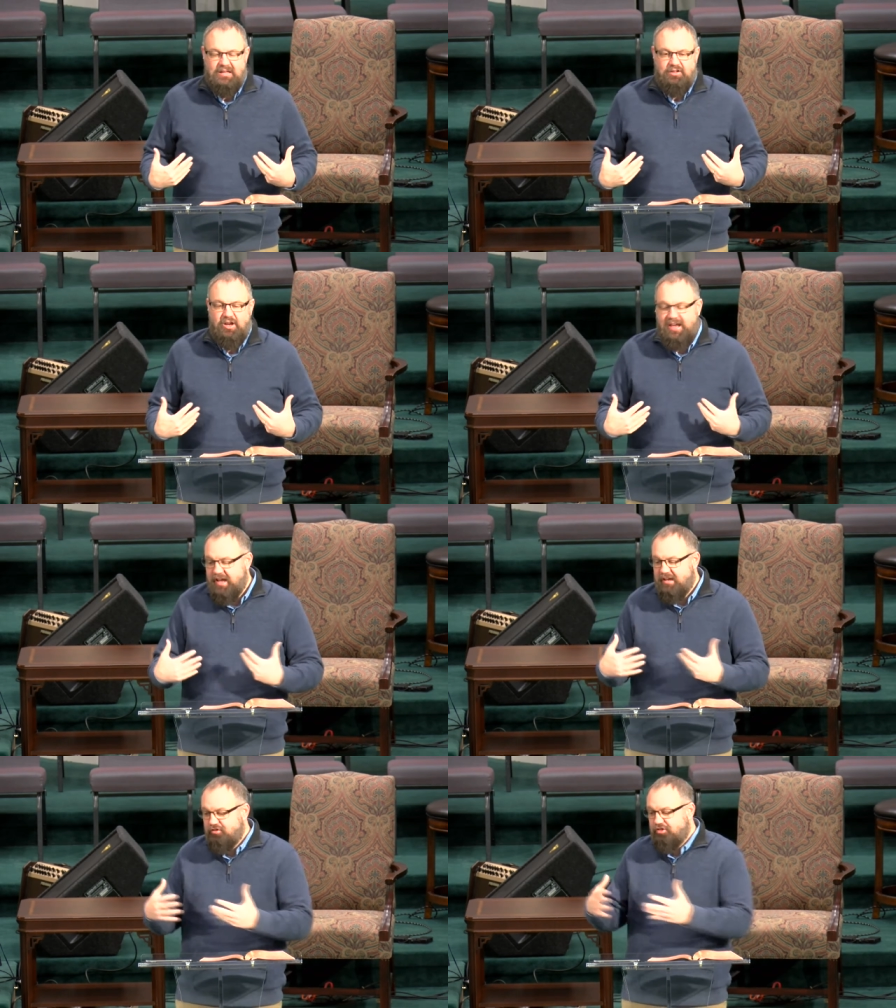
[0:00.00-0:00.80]
You
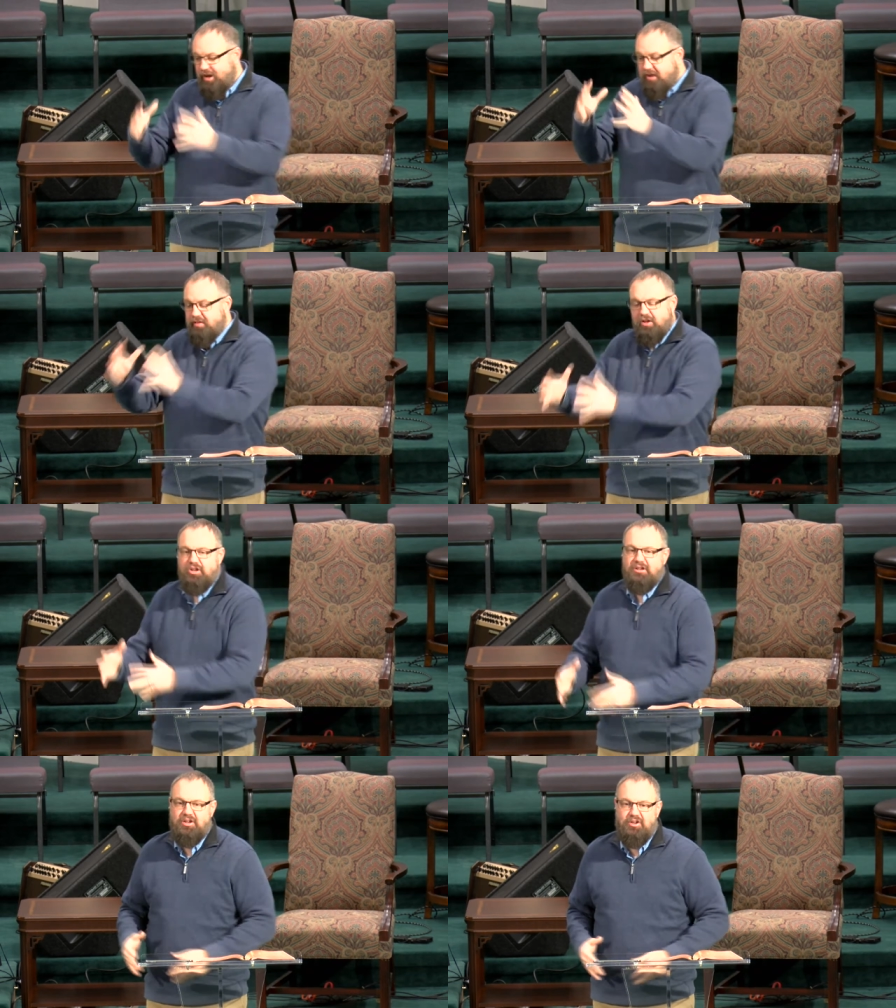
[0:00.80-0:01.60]
can't share the
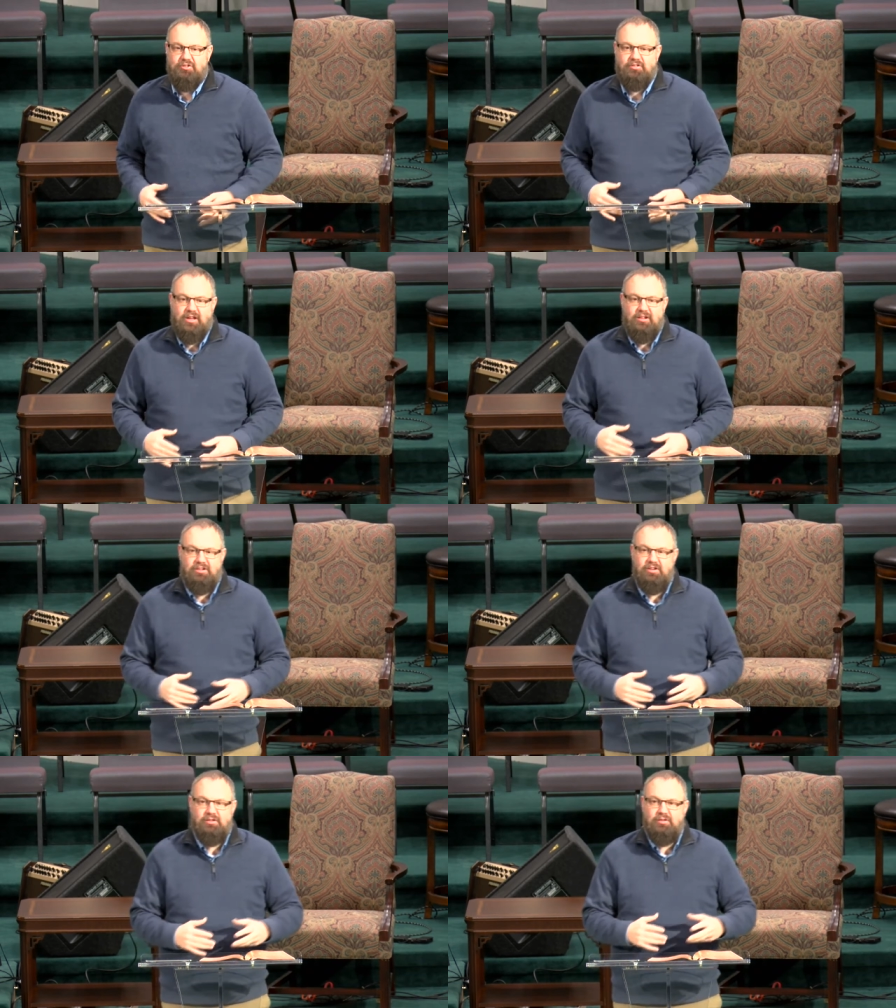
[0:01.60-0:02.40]
good news
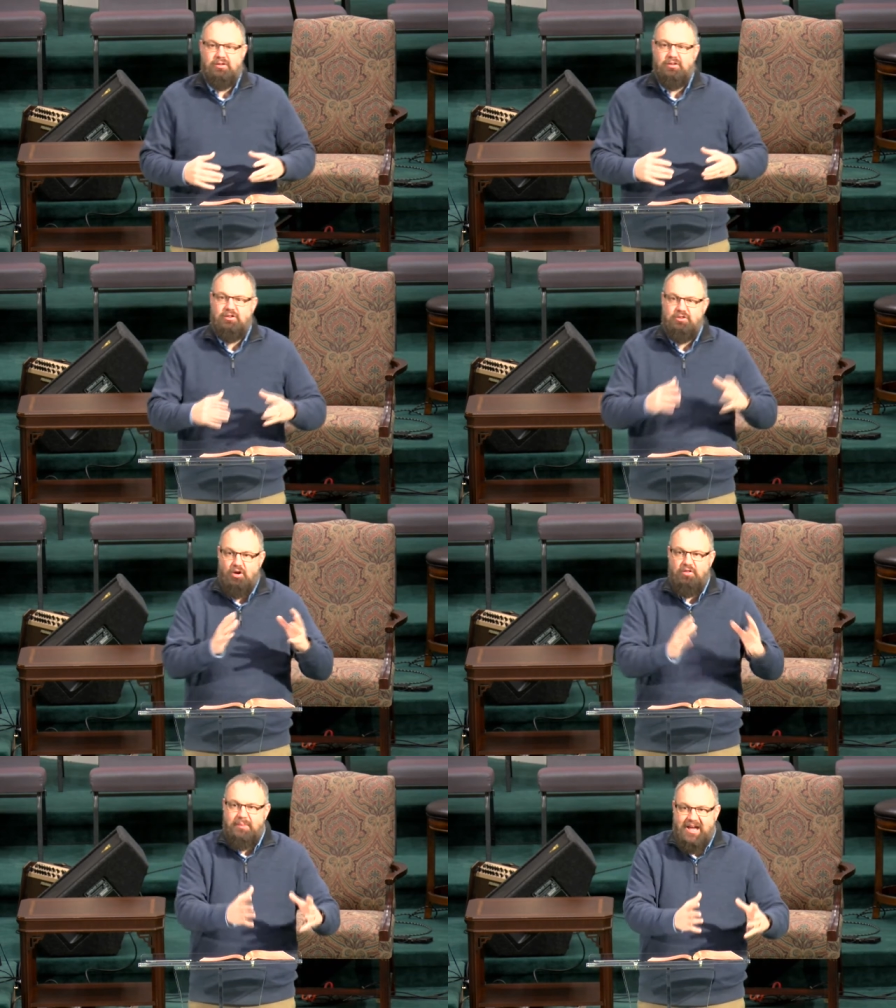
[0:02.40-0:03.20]
until you know
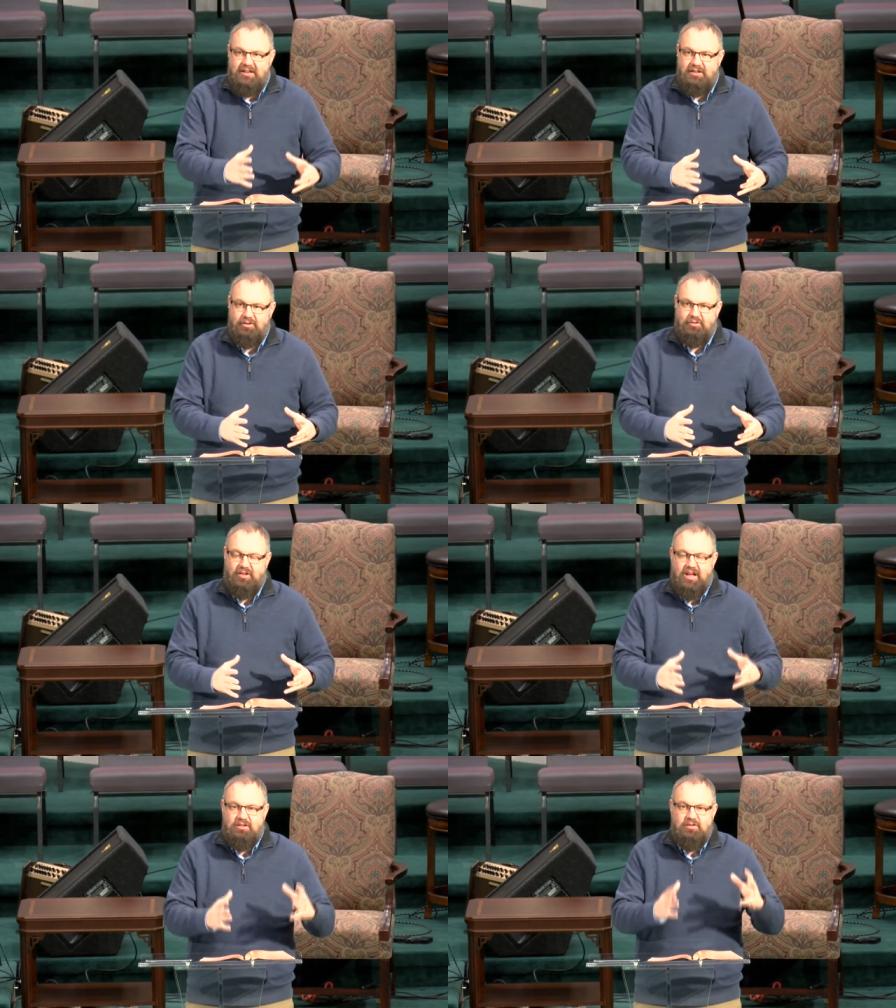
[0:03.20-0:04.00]
the bad news
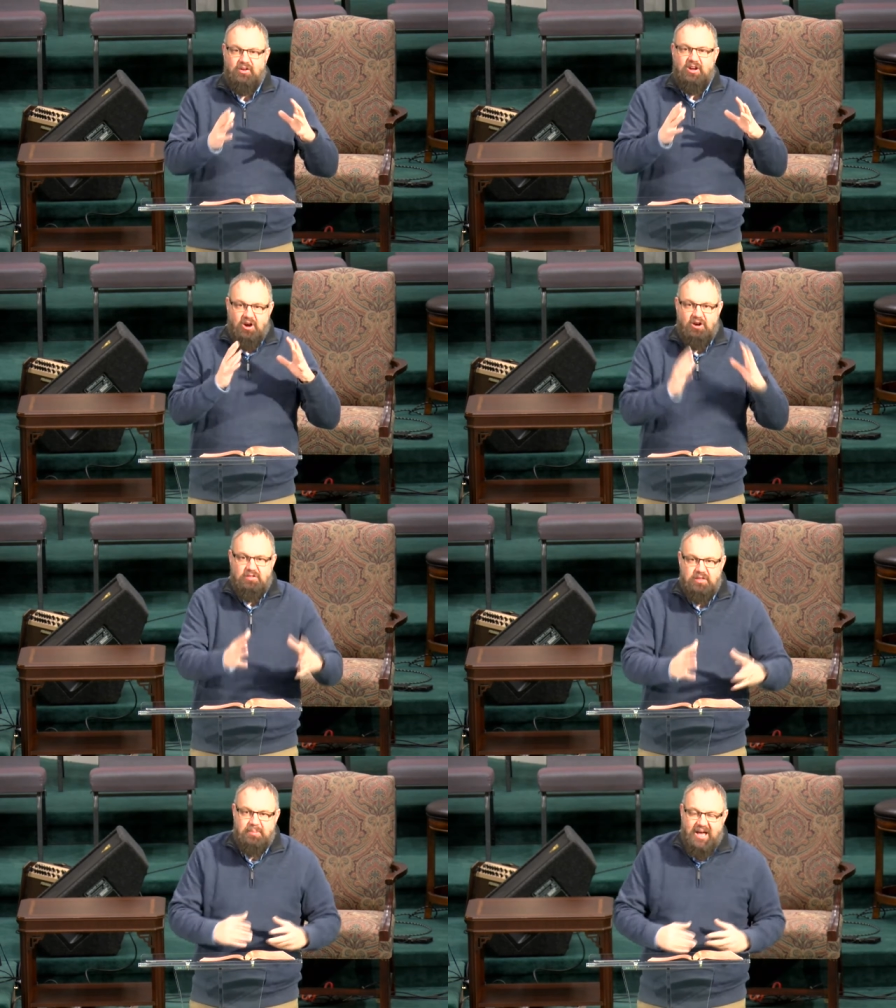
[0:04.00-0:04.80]
and you've
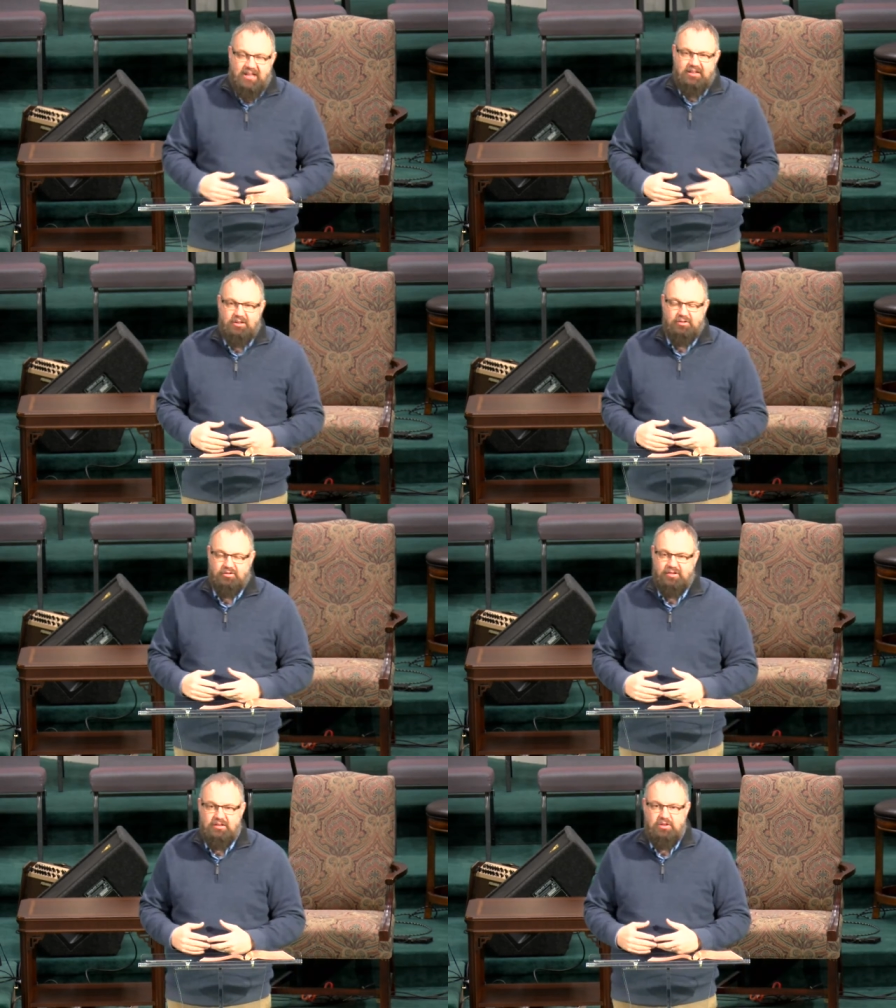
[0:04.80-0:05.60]
heard the bad
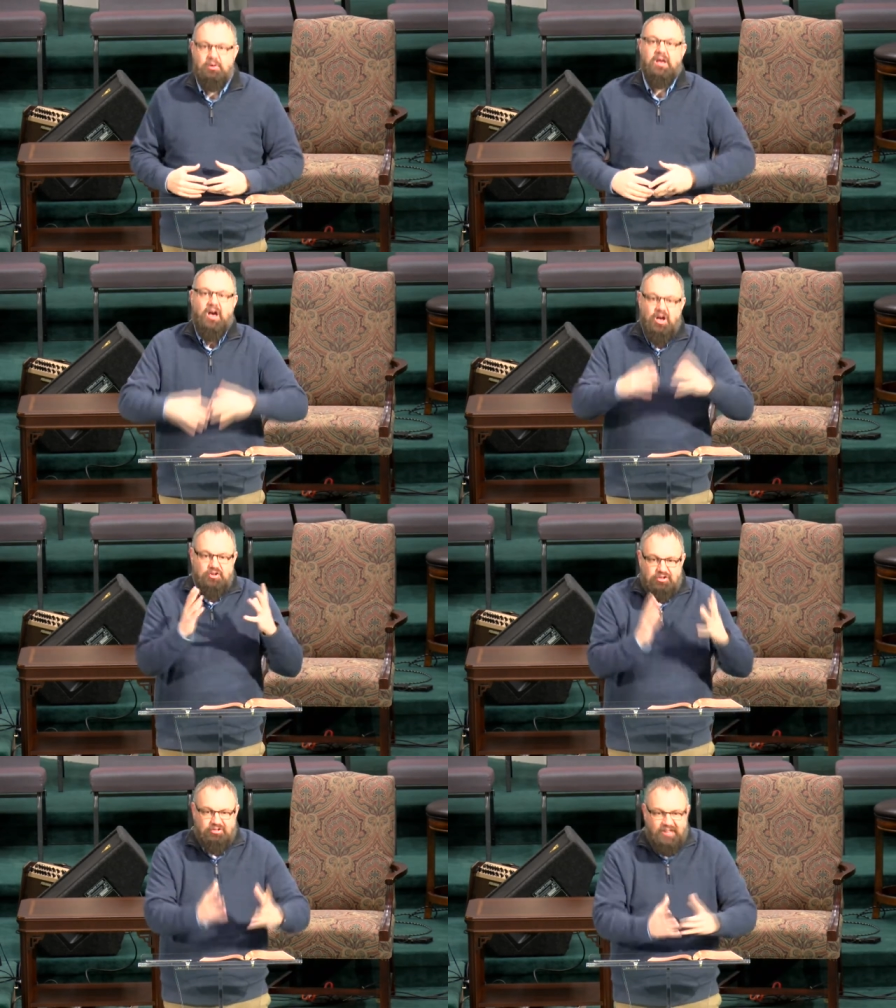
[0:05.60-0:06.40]
news and you
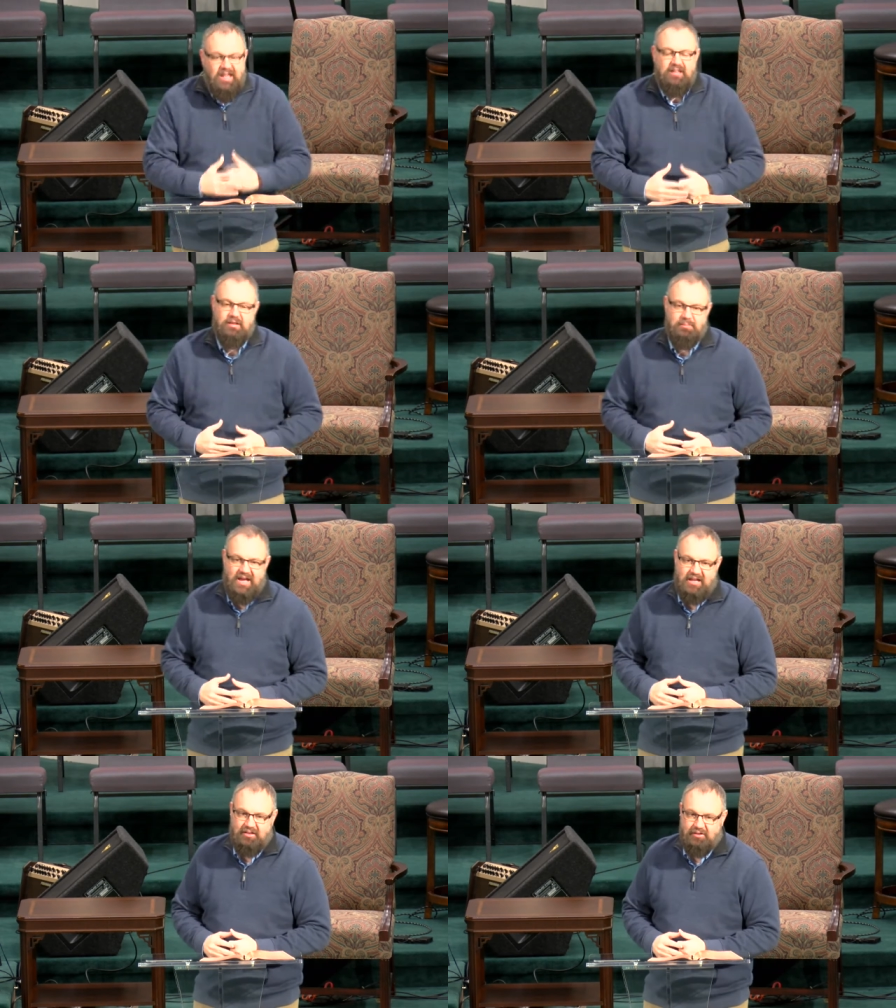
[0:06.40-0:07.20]
understand the
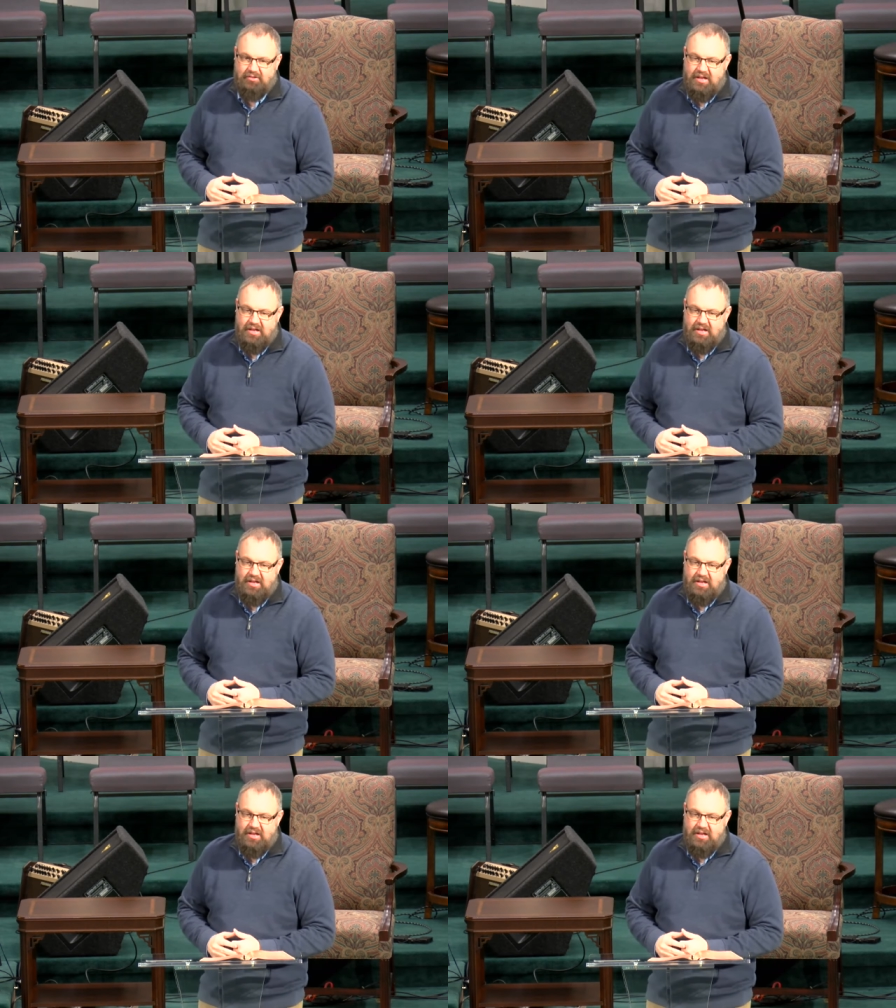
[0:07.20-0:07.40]
bad news.